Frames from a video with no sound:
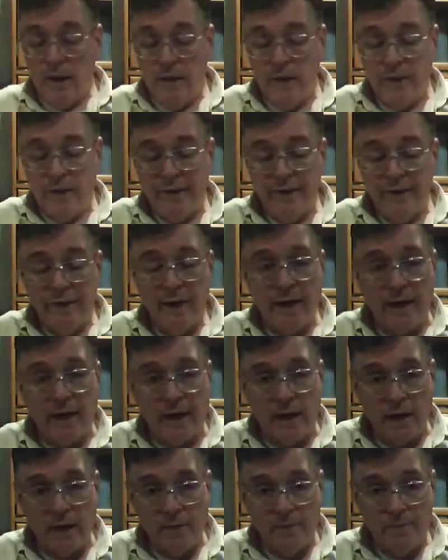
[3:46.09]
The
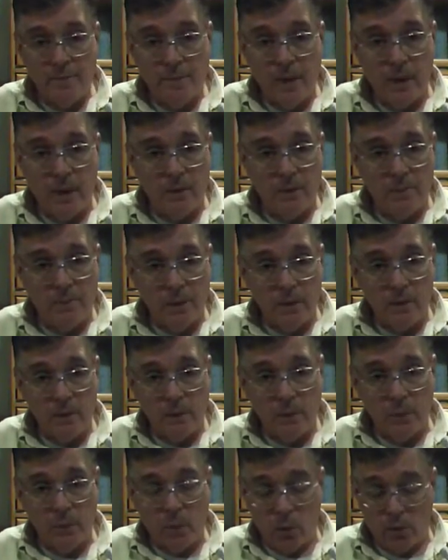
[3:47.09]
C in the middle
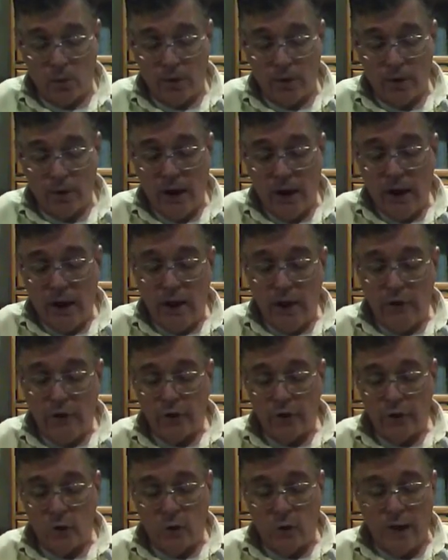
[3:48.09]
of the word is
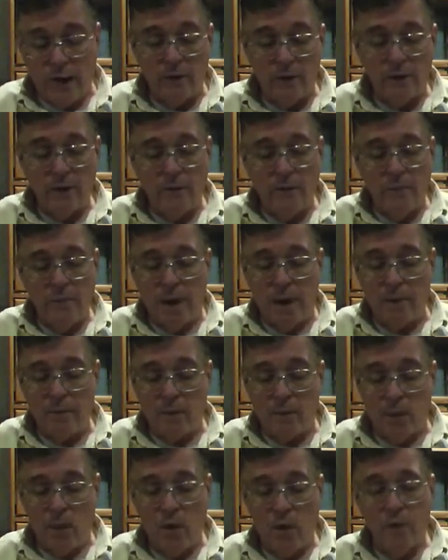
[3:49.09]
surrounded by
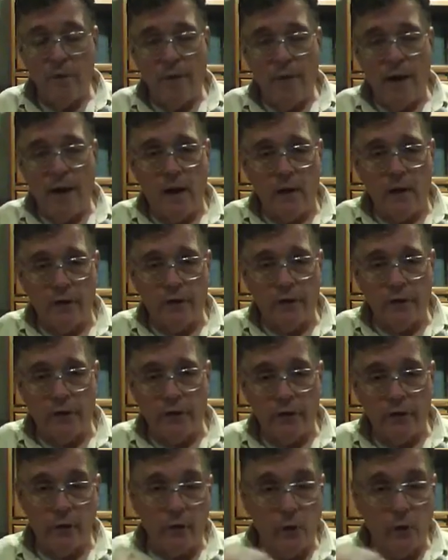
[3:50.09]
broad vowels
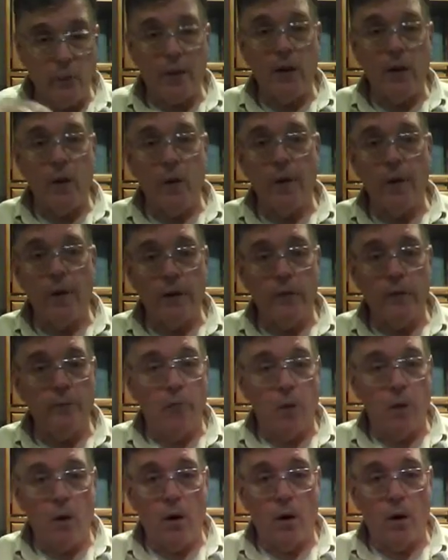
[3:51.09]
so that we know that it's
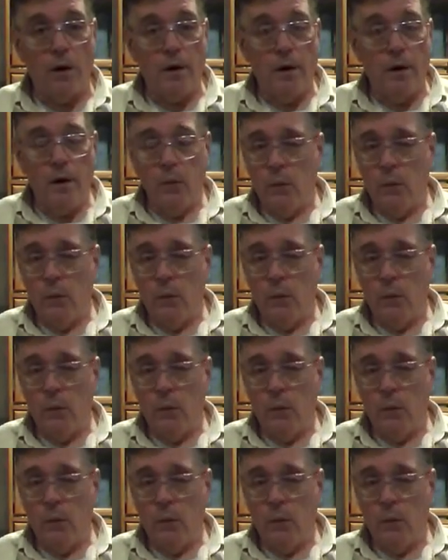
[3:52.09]
broad.